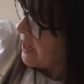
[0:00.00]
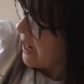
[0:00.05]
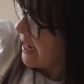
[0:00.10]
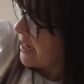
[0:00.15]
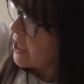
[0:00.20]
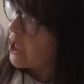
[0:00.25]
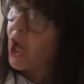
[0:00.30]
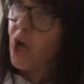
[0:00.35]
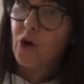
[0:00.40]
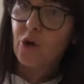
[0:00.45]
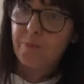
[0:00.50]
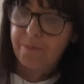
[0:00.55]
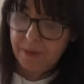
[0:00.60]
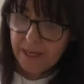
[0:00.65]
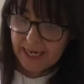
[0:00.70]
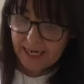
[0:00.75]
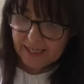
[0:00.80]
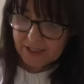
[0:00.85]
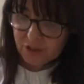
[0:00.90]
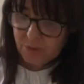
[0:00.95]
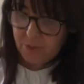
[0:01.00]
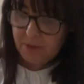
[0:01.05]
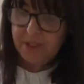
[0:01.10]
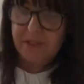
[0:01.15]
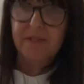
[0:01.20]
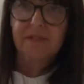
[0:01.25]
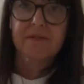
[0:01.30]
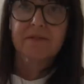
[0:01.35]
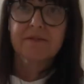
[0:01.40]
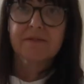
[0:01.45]
had low pitch
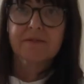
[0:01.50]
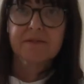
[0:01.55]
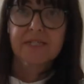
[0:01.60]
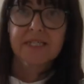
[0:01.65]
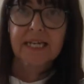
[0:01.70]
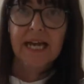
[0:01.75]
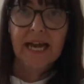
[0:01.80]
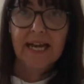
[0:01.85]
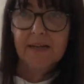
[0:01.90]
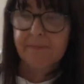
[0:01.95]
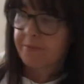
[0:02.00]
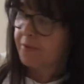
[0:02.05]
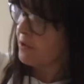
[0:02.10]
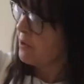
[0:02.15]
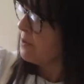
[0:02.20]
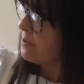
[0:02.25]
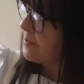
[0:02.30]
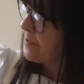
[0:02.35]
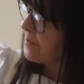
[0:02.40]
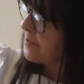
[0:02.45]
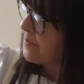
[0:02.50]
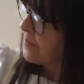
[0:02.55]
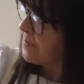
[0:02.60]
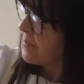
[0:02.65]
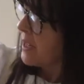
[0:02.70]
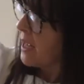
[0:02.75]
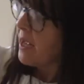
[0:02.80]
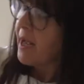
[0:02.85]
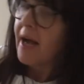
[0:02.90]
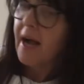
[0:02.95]
was the table.
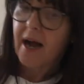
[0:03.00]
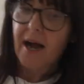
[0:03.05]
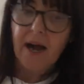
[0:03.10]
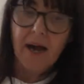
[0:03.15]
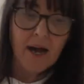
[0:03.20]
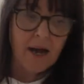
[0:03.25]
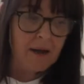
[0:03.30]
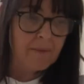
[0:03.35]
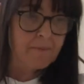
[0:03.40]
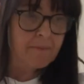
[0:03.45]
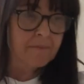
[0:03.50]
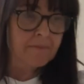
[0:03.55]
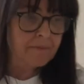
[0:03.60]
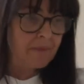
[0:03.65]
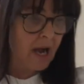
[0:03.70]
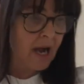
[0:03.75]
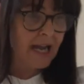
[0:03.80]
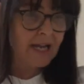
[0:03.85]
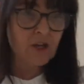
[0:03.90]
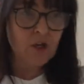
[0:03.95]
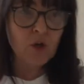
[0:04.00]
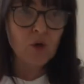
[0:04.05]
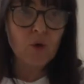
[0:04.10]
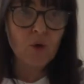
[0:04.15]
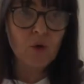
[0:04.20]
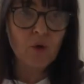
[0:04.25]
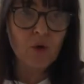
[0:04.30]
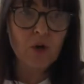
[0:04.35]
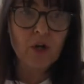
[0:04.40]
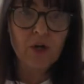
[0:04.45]
I had a
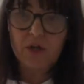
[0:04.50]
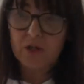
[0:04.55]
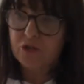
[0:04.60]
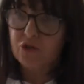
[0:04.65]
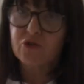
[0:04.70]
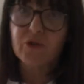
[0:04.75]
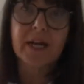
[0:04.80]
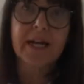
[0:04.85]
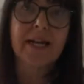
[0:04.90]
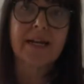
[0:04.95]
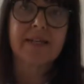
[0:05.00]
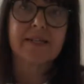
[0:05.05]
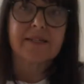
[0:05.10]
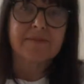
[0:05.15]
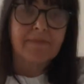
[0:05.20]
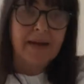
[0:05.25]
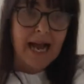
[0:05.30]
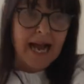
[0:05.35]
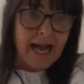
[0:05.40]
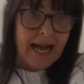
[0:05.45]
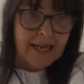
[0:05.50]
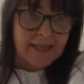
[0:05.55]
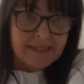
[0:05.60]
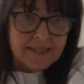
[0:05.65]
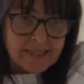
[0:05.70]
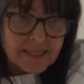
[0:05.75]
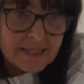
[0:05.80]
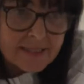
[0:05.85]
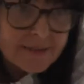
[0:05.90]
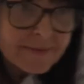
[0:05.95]
cork drinks mat.